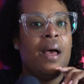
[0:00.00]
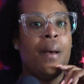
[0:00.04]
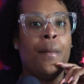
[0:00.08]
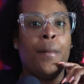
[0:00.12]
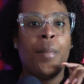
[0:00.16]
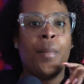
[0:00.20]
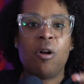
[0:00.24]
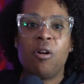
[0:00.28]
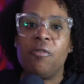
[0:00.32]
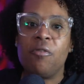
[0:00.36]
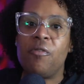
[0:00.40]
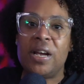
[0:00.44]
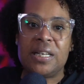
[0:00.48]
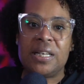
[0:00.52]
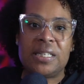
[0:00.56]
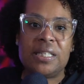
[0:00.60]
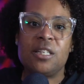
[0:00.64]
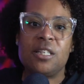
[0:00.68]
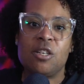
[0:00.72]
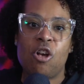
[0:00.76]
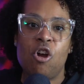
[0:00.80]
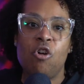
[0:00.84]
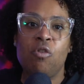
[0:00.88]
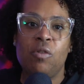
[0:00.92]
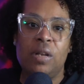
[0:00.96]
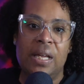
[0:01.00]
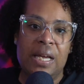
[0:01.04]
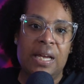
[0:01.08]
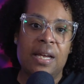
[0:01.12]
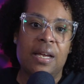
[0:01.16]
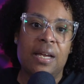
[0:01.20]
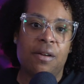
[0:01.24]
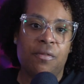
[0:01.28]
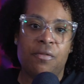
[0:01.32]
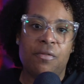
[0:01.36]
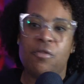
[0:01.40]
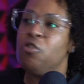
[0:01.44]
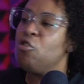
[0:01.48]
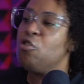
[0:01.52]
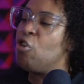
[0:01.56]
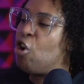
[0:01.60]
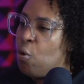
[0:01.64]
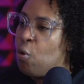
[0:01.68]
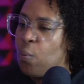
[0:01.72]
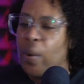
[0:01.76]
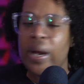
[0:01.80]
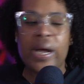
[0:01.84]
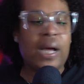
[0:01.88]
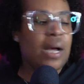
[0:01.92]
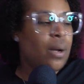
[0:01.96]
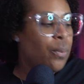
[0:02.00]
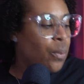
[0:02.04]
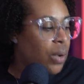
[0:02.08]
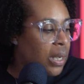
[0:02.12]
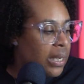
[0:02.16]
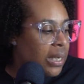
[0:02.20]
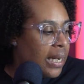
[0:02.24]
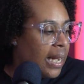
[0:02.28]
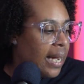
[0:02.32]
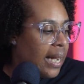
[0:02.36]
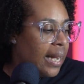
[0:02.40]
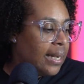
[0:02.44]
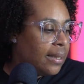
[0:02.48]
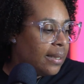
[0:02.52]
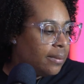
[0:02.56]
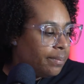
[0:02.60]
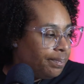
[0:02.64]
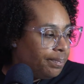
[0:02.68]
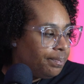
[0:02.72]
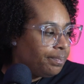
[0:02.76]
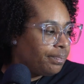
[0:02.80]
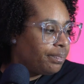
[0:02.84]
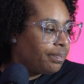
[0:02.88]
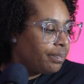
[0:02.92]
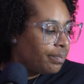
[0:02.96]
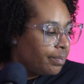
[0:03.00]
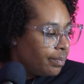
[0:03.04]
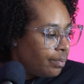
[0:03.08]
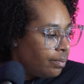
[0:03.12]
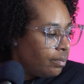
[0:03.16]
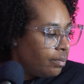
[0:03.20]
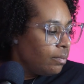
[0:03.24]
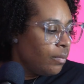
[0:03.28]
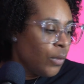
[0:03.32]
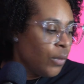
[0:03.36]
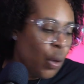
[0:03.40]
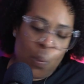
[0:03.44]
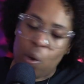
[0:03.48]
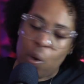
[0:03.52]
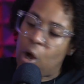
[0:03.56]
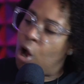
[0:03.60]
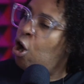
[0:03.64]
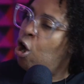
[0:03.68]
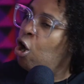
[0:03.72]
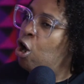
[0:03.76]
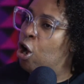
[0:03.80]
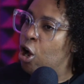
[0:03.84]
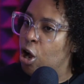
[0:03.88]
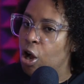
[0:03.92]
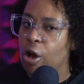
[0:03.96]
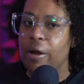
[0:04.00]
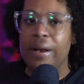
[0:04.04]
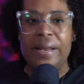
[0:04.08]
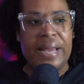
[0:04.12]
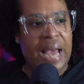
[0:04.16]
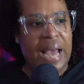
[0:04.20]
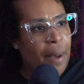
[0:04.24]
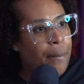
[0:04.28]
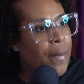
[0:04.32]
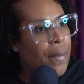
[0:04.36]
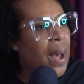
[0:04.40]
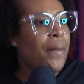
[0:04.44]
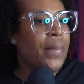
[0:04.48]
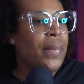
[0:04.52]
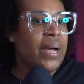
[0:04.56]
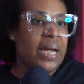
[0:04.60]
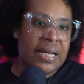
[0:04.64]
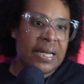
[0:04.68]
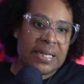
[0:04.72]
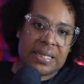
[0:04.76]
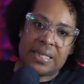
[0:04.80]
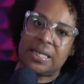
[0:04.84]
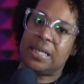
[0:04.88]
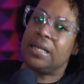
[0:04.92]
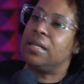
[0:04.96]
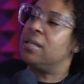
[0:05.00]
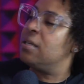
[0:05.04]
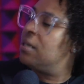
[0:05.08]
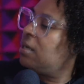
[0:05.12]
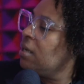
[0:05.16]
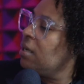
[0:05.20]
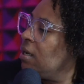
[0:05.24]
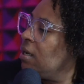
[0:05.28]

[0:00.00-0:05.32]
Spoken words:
Motivation is going to leave. You're going to wake up one day, well, yep, I'm going to get to